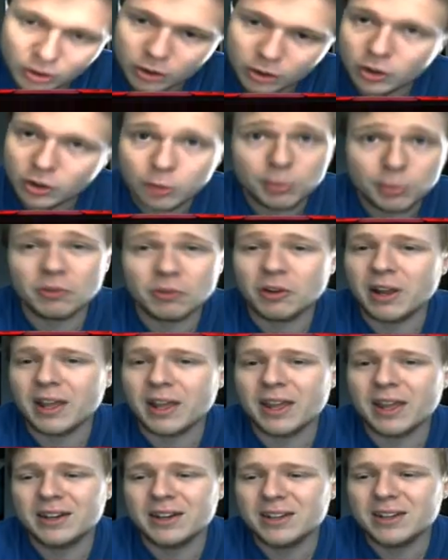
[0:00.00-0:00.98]
going to be
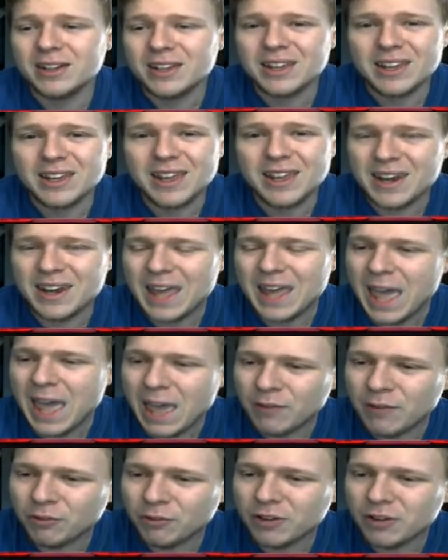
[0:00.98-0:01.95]
ran in
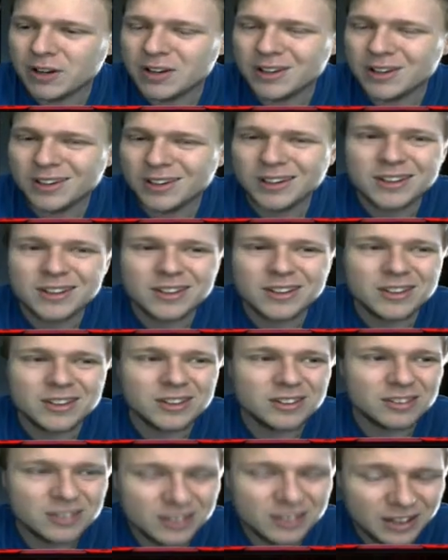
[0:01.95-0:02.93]
every
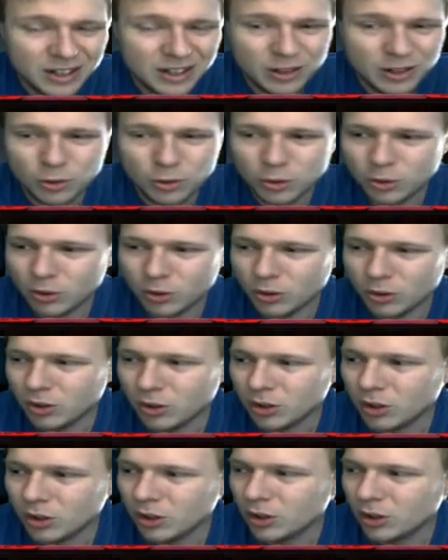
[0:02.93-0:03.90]
single
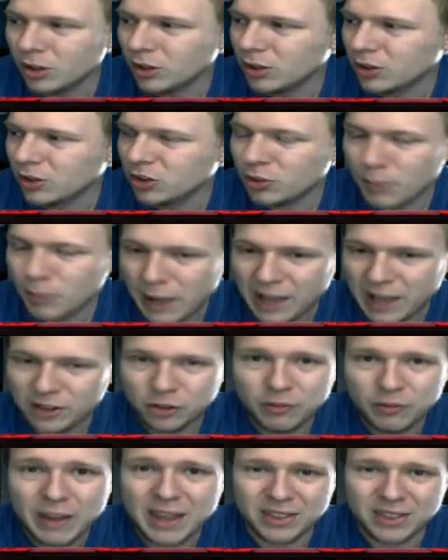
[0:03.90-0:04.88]

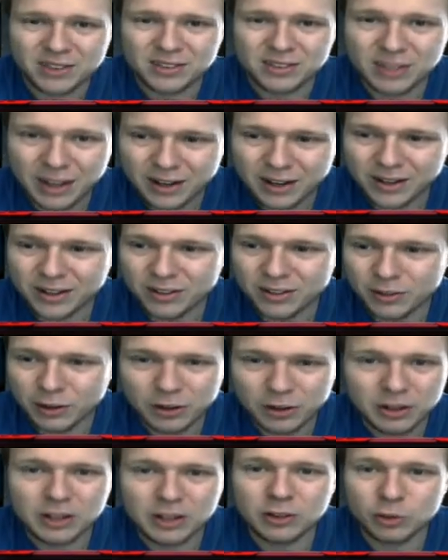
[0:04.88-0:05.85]
Smash Vath deck
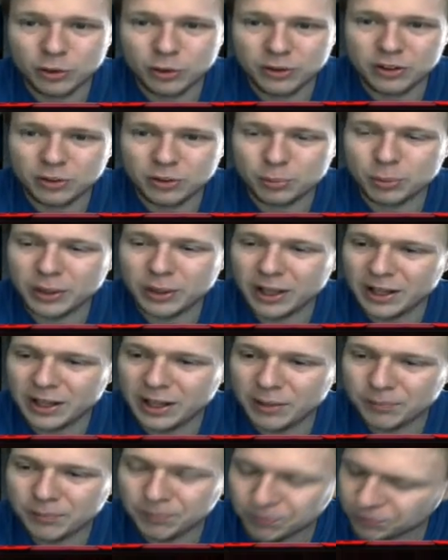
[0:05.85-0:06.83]
there is on this
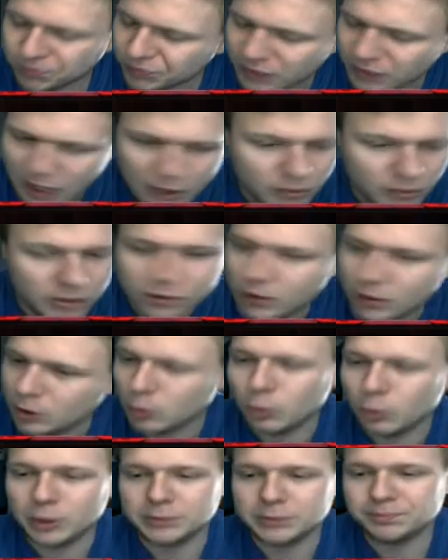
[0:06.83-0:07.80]
planet. Every
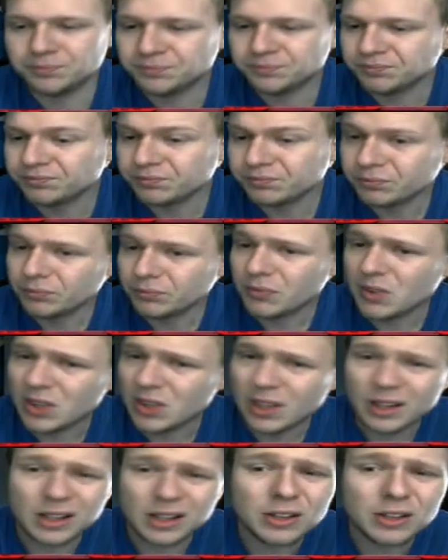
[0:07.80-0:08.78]
single one.
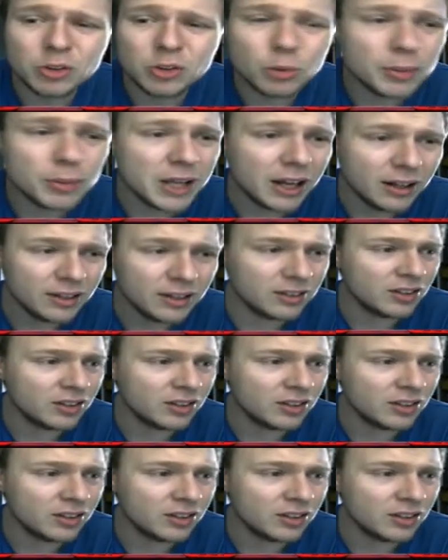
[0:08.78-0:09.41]
And to be honest,